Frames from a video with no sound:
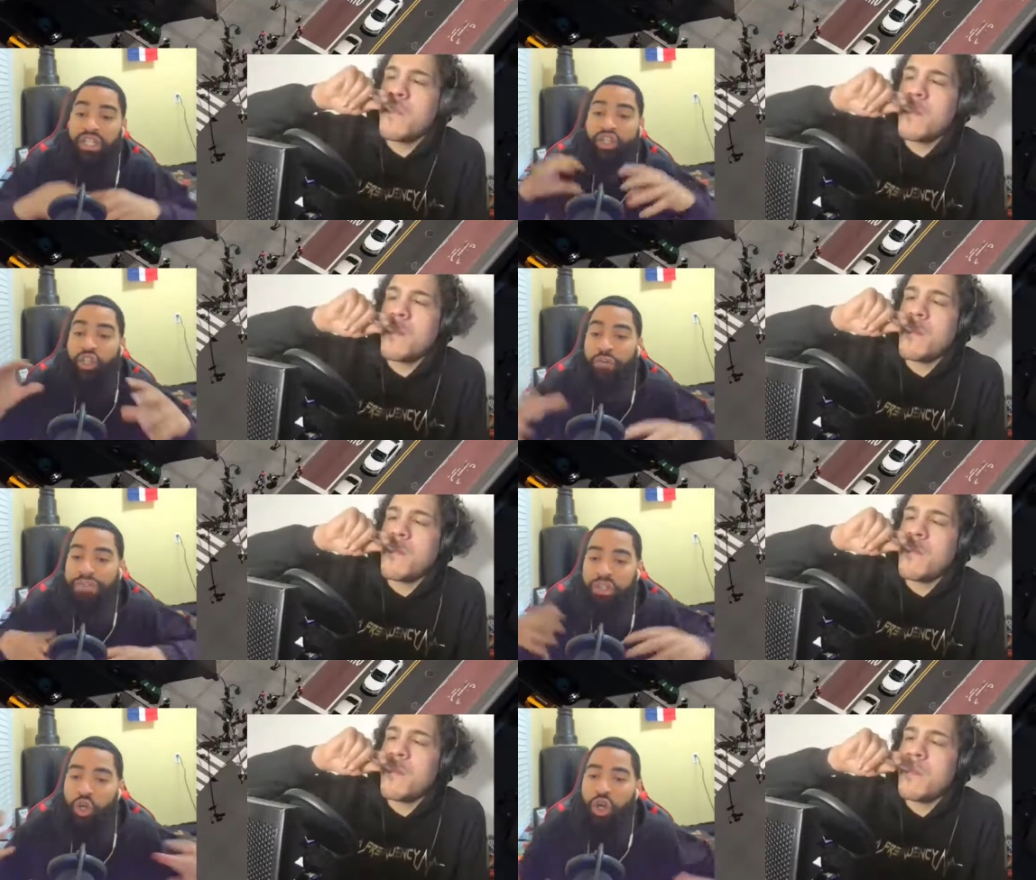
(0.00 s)

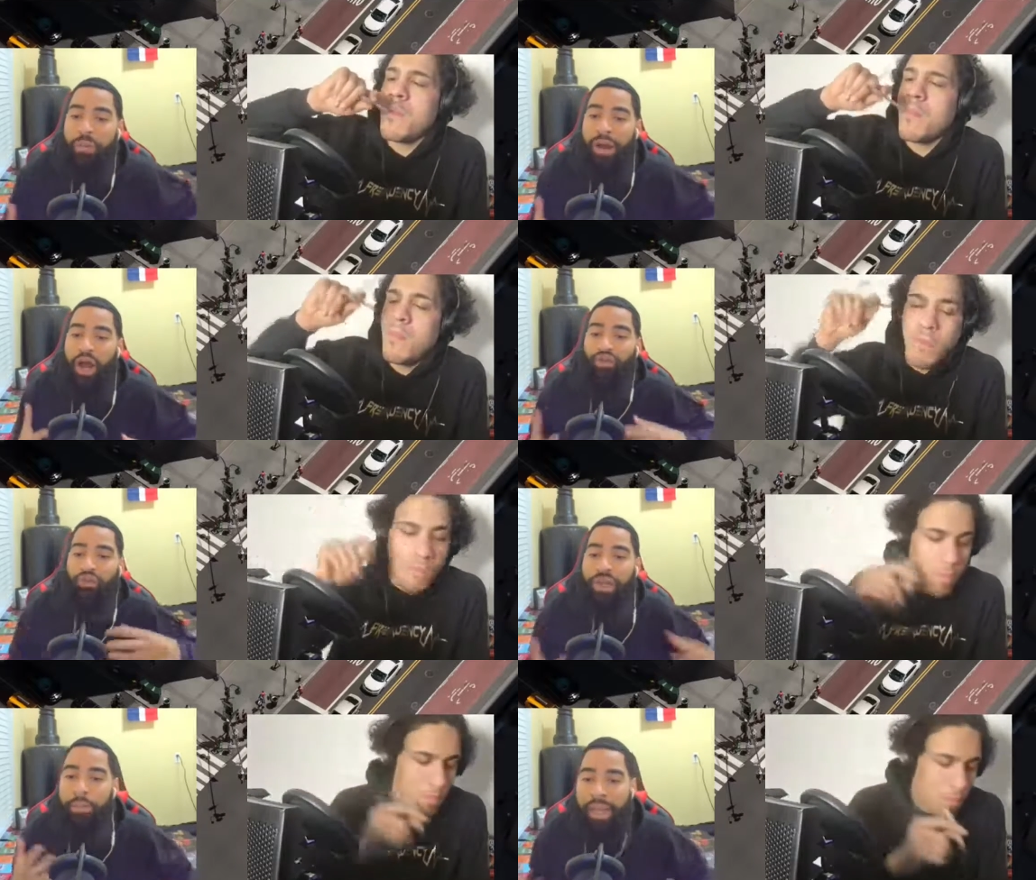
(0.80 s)
Speaker 1: Surface talking about and
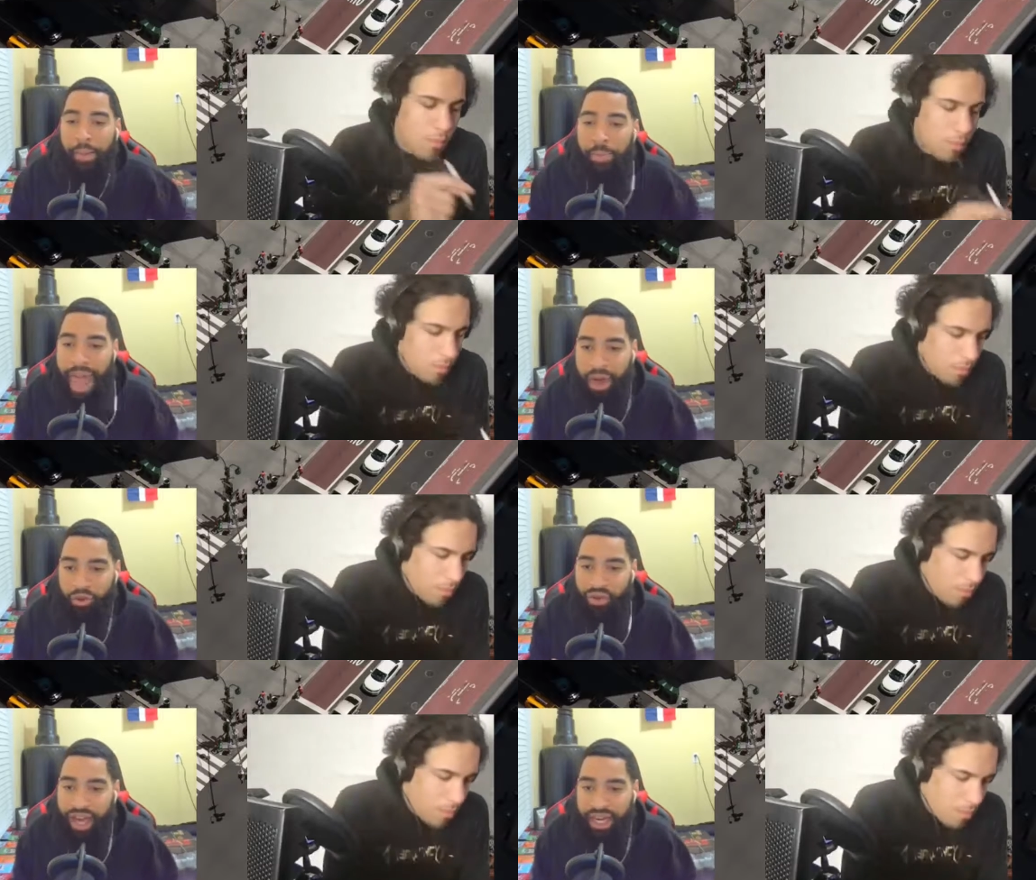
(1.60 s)
really being
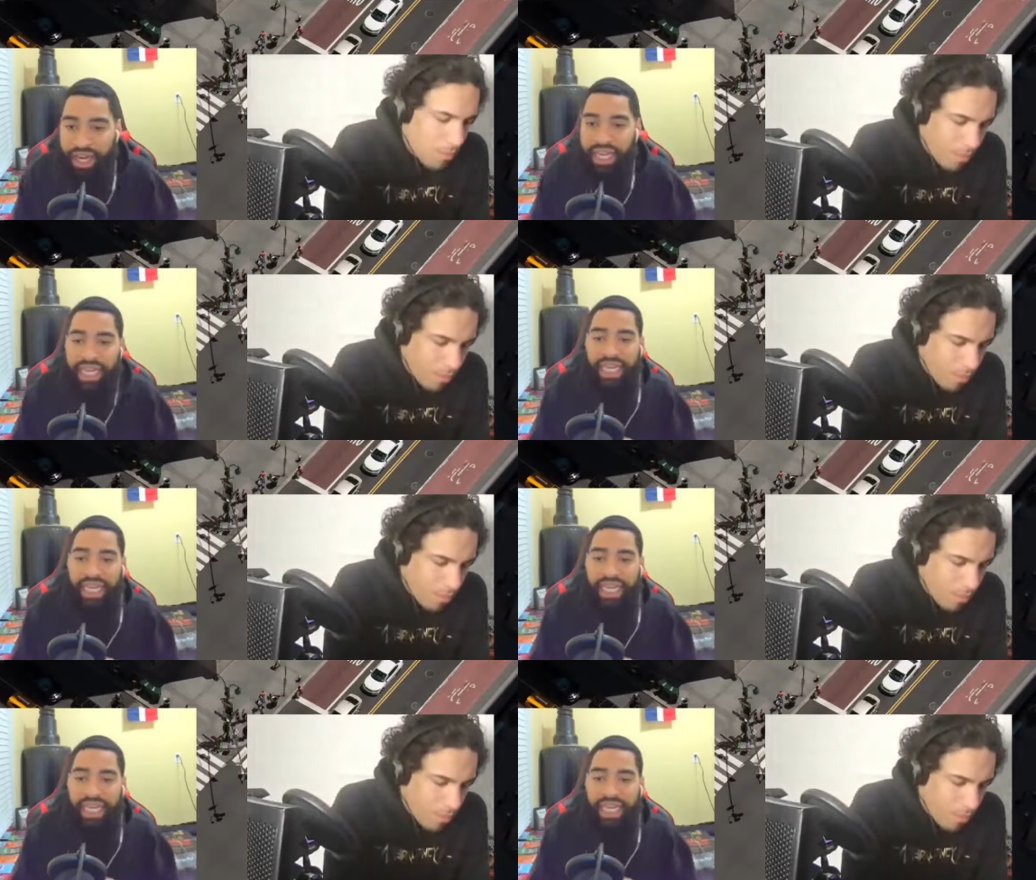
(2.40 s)
battle ready.